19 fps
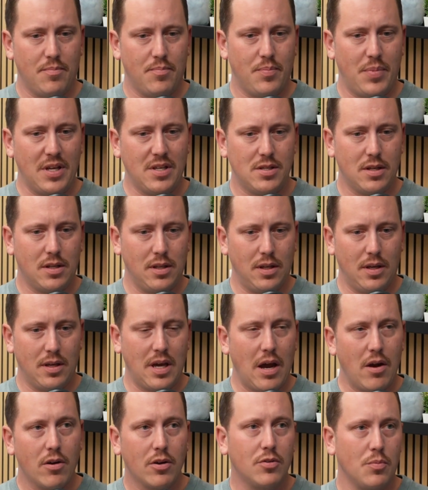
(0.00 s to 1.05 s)
basically
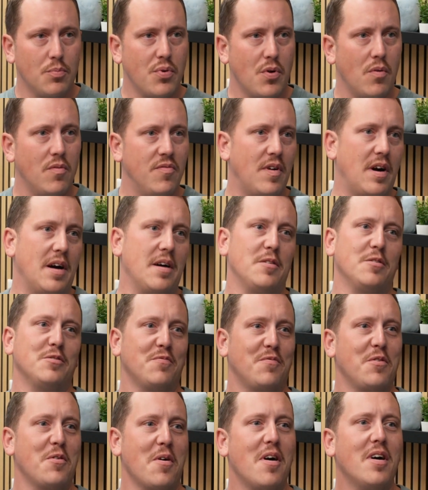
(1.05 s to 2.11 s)
character profiles of
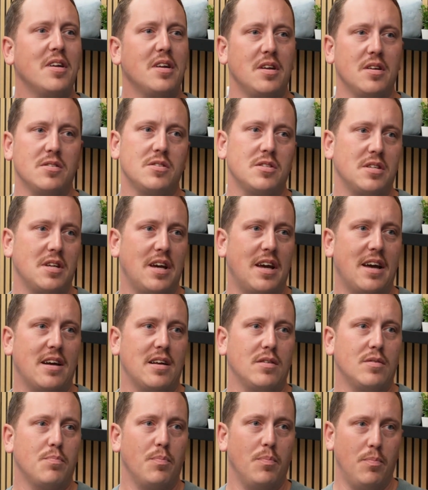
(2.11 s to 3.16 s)
your audience and